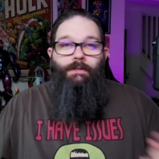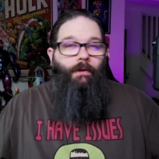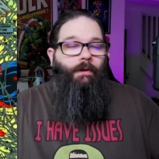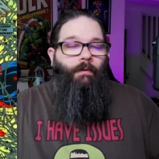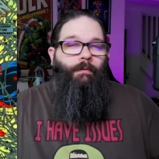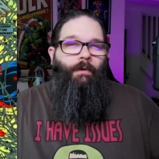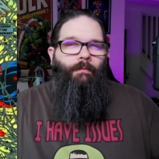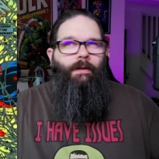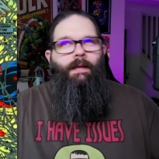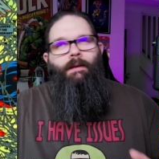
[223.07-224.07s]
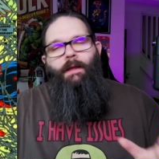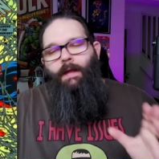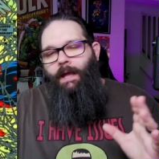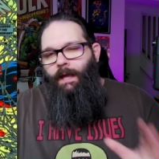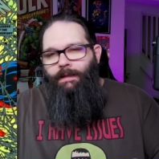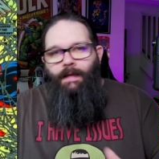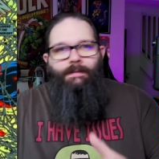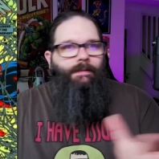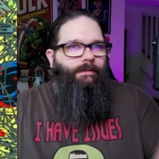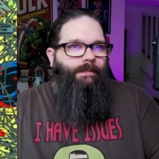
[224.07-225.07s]
starting over and over again. And
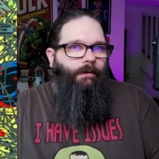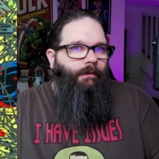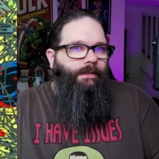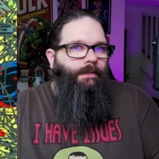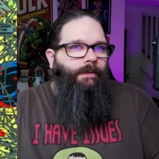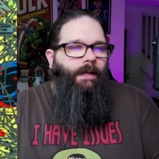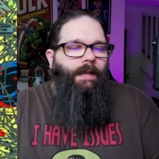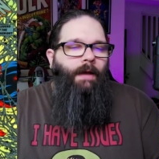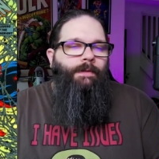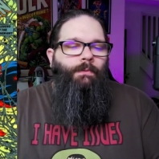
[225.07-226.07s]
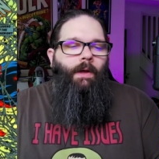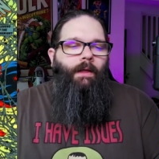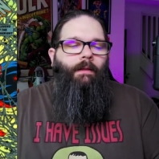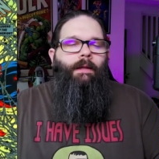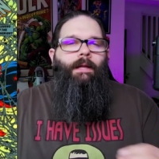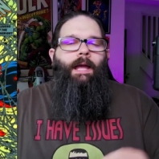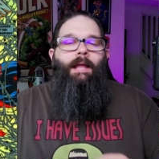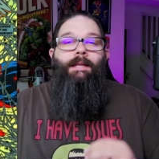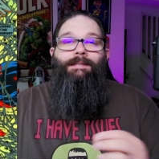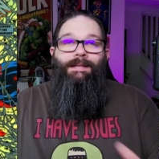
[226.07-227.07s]
yes, series do that now as well.
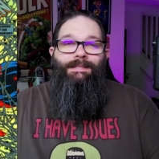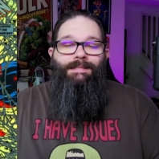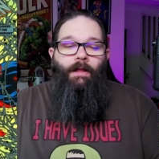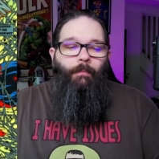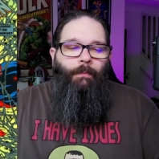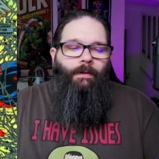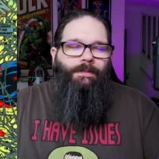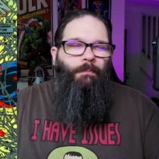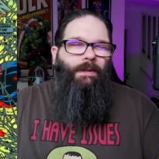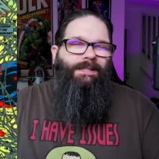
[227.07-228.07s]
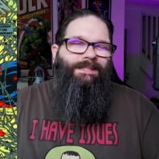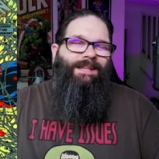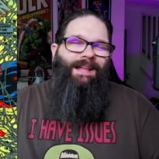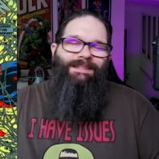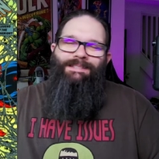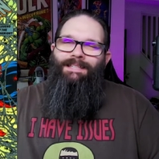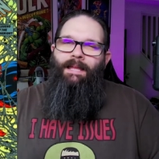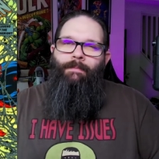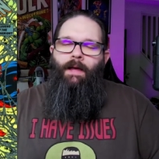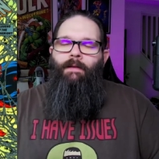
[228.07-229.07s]
And it does sell books, but it's not the
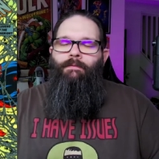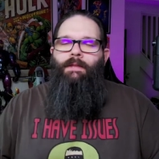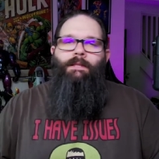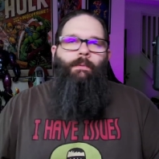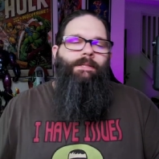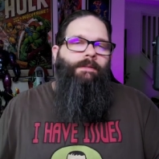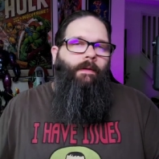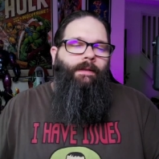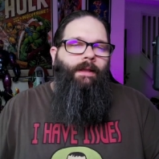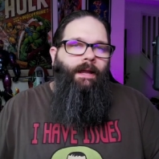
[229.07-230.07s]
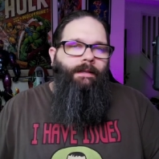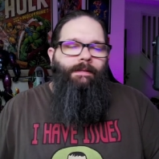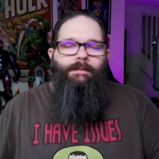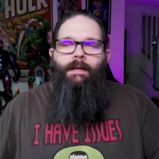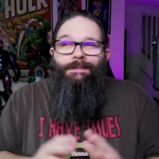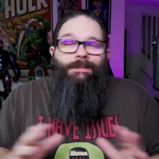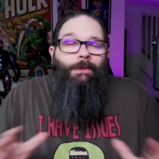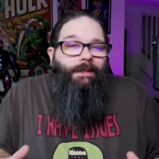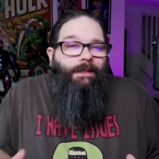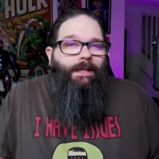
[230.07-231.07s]
same kind of thing that we saw in the 90s.
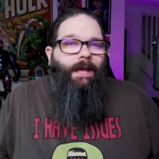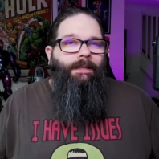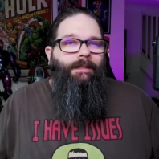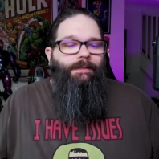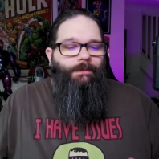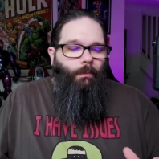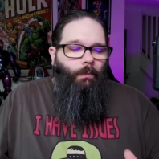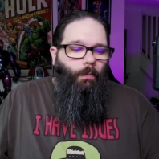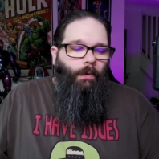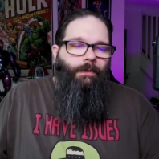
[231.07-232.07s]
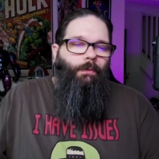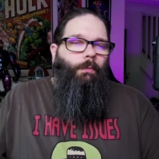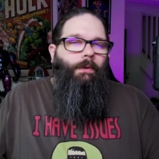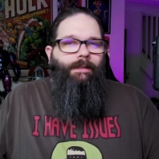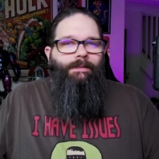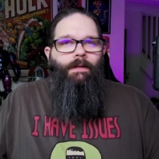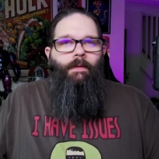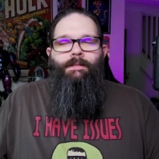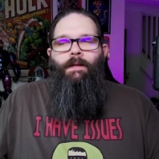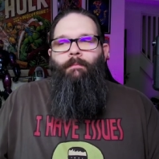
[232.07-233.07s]
So in the 90s, where you really saw
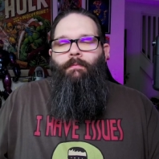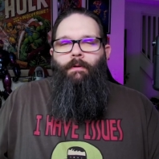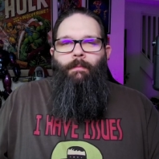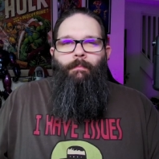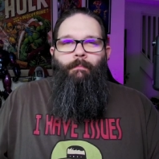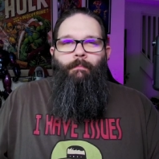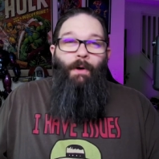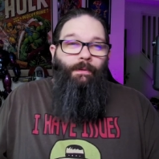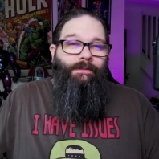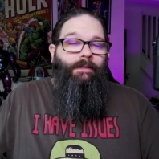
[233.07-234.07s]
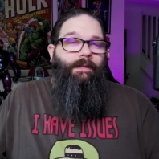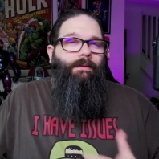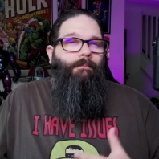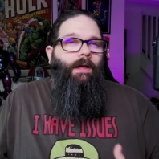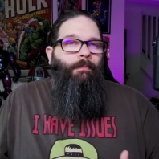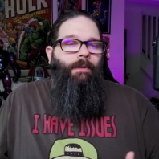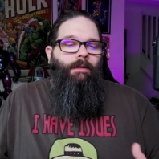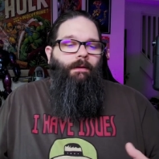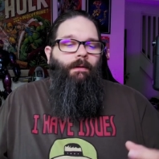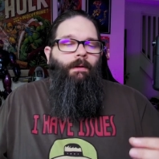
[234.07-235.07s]
this come from, mostly, in my
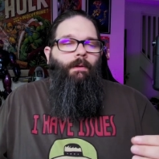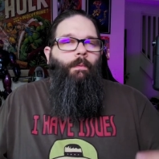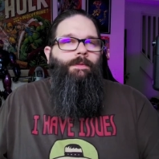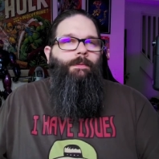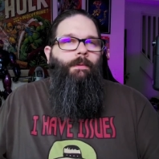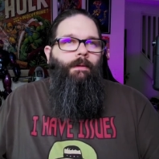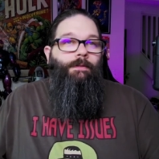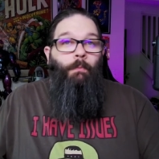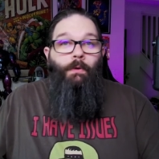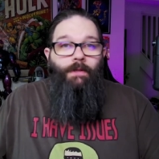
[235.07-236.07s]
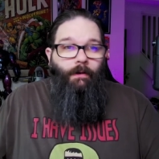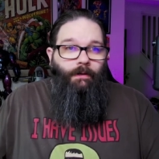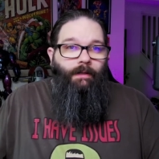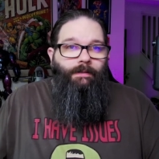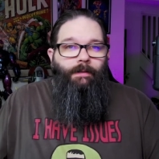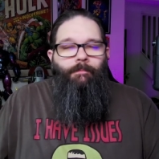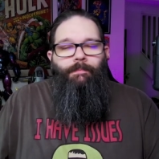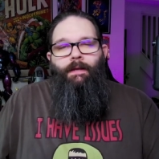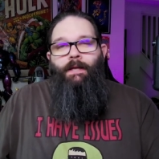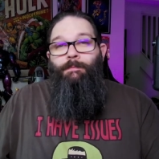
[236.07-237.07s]
opinion, was sports card collecting,
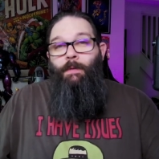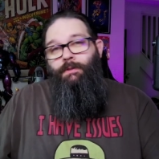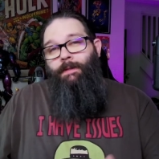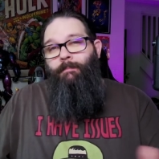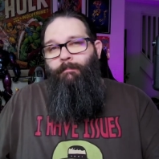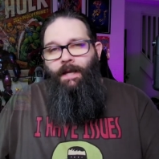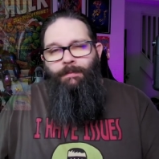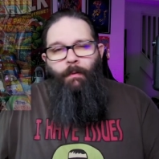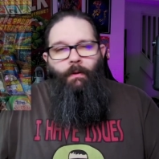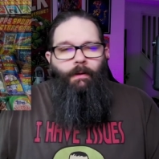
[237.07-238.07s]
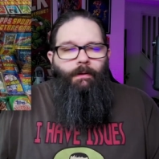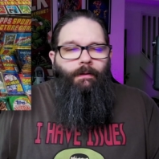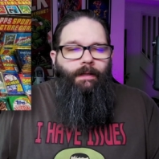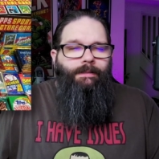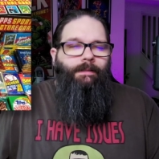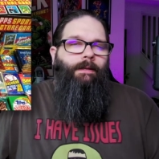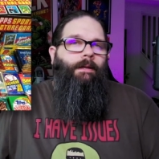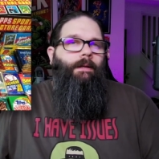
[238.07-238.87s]
especially baseball card collecting.